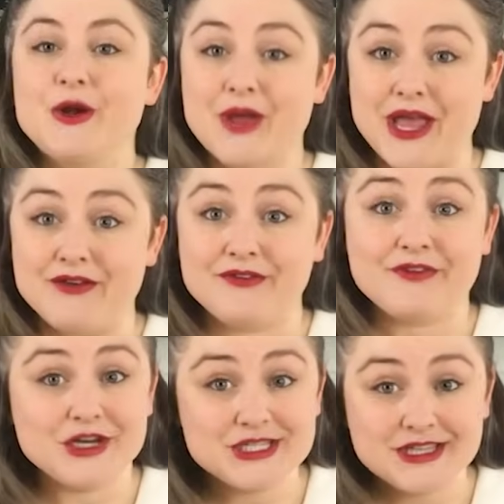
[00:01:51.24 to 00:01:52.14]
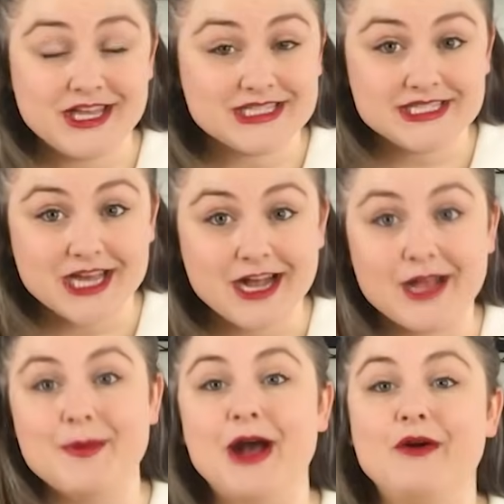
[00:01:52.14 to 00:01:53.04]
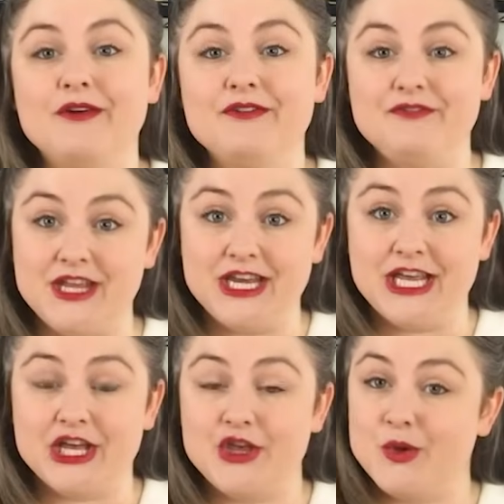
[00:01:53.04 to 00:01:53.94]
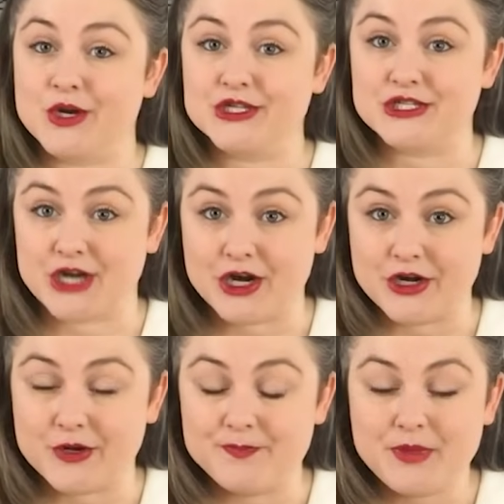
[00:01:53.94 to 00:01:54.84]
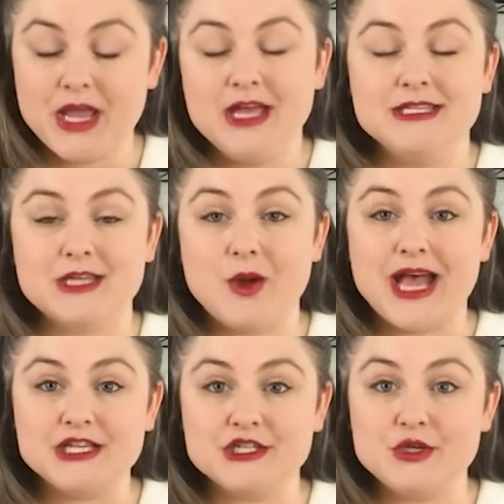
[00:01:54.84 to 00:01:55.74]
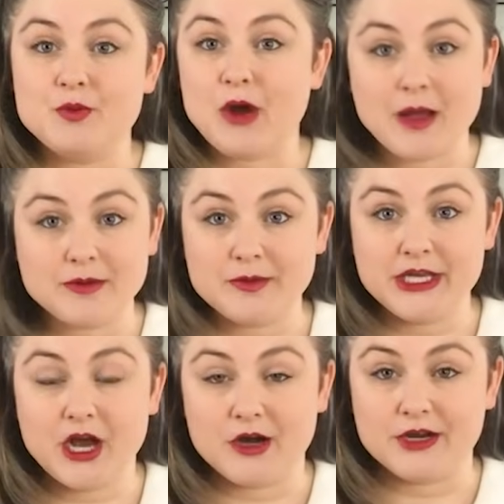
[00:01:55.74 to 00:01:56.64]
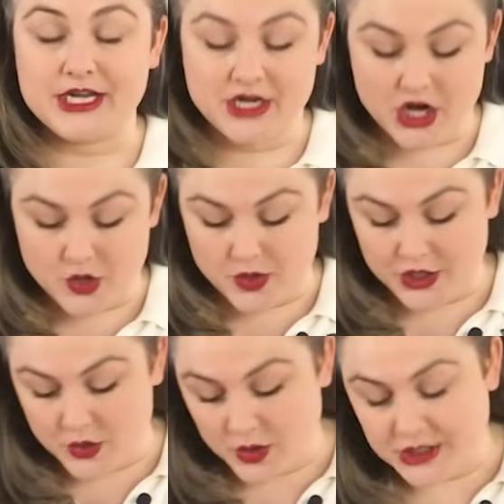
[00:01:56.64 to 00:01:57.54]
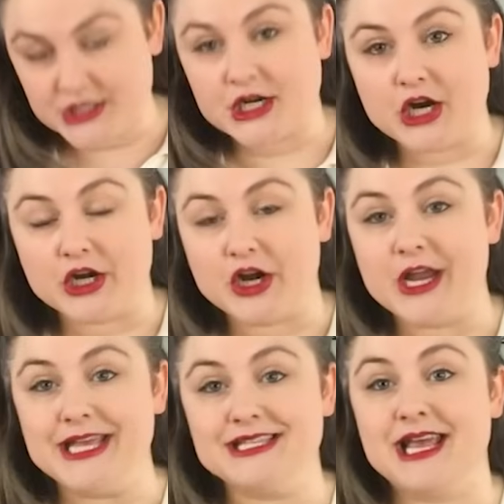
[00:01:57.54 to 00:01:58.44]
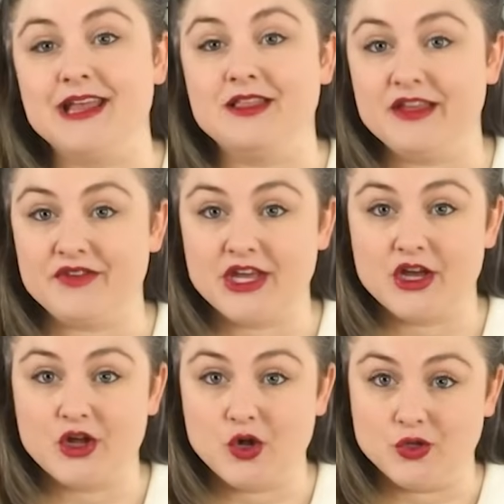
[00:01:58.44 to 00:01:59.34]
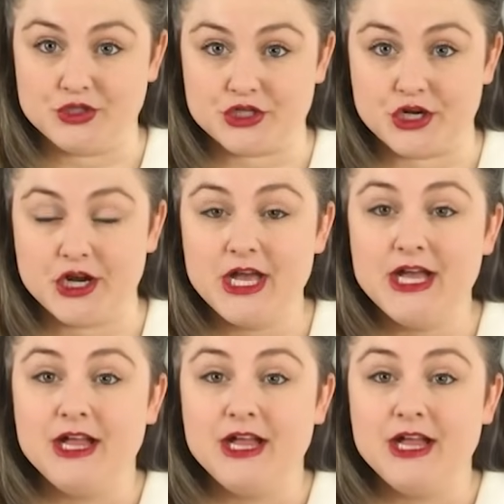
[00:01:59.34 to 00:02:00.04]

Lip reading: Okay, first let's talk about feeding your starter. So as you probably already know, your starter is a living culture.